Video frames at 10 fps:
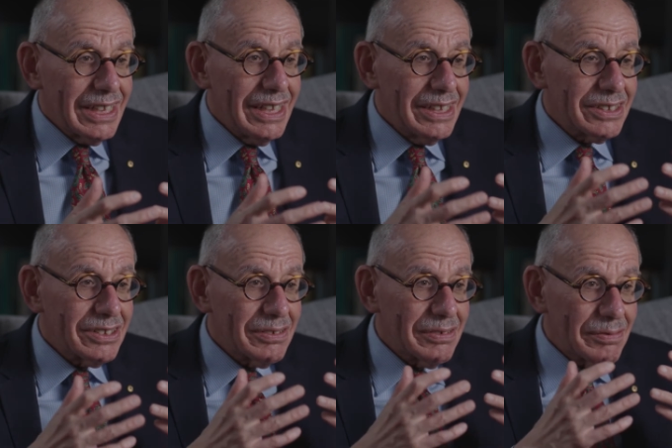
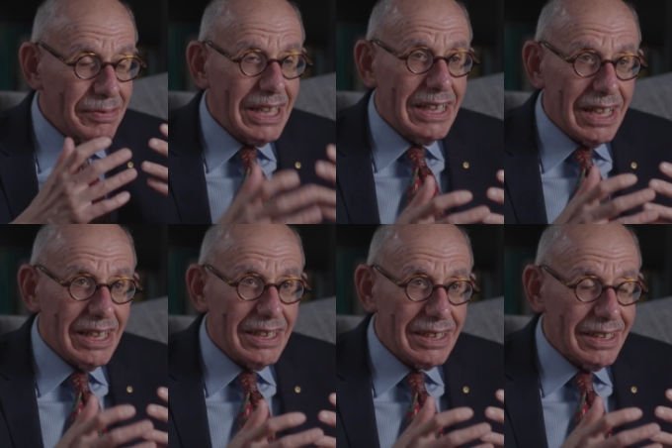it's very
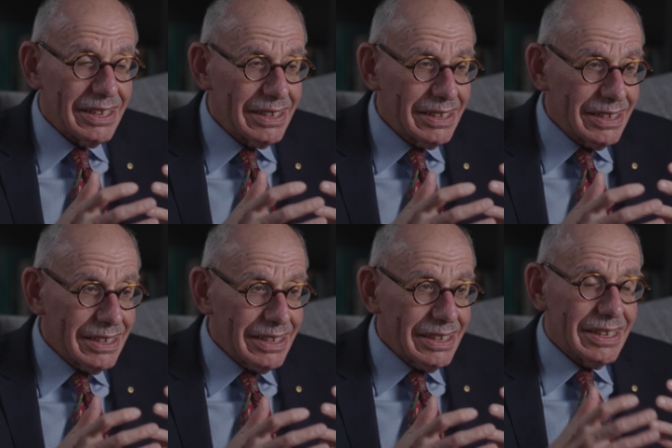likely
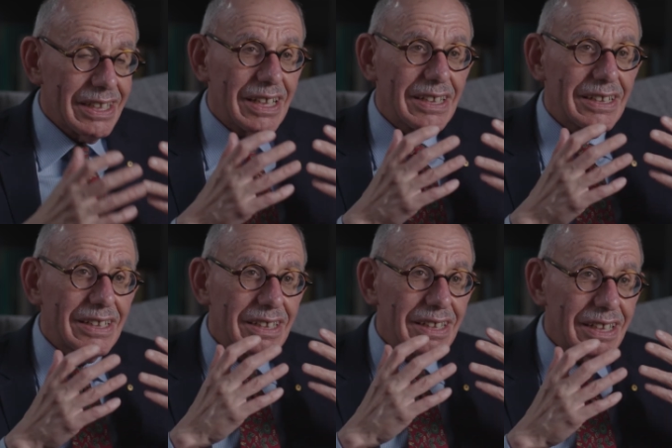that
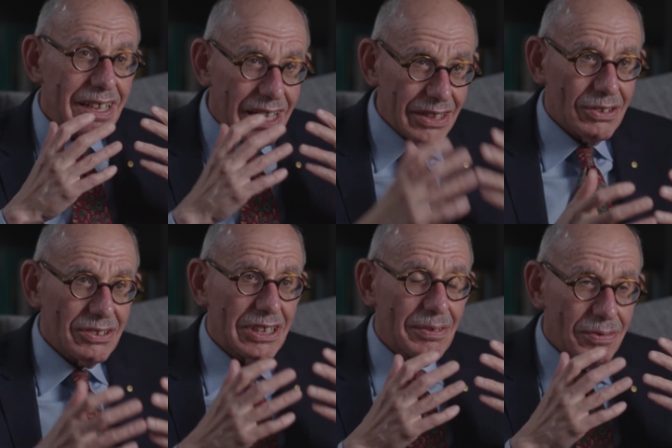
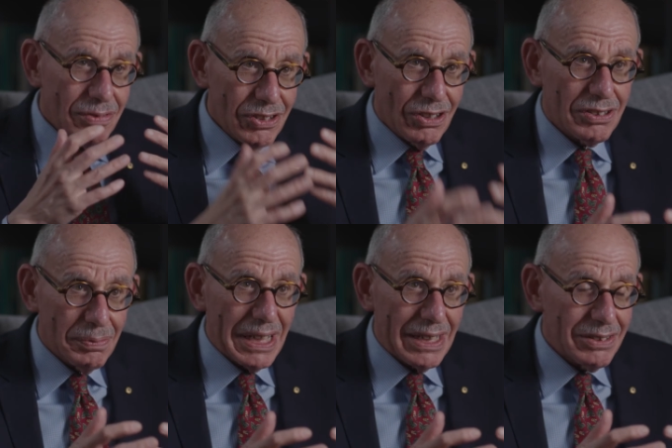others have thought
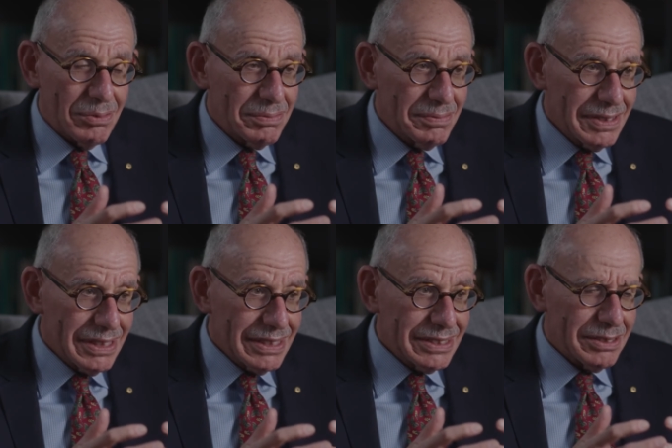about them
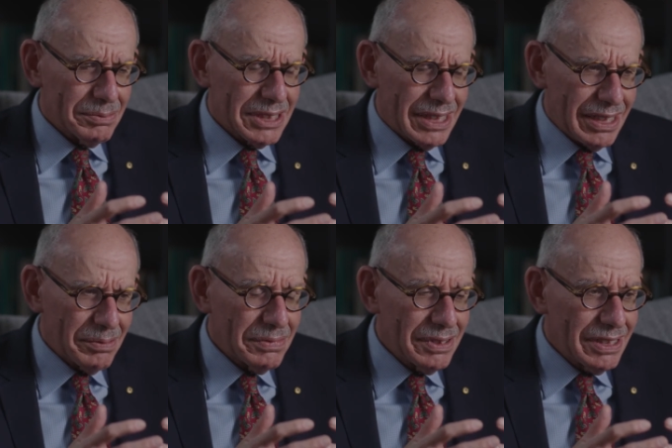
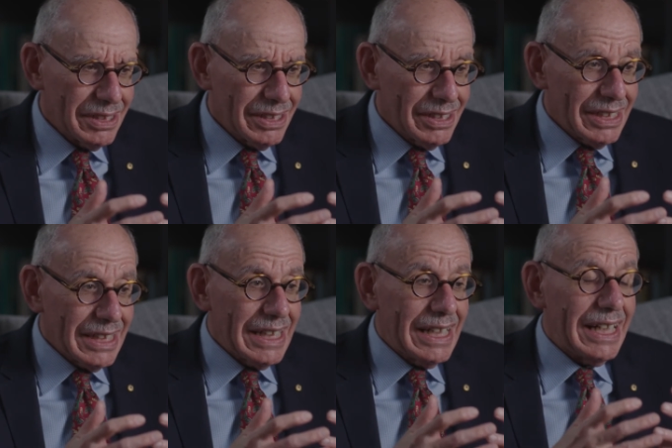sometime.
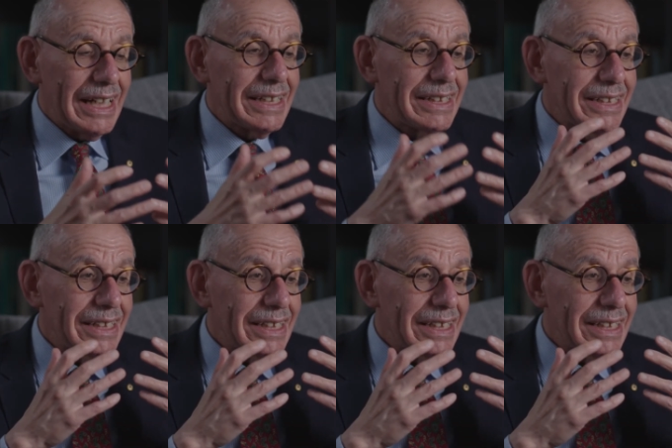And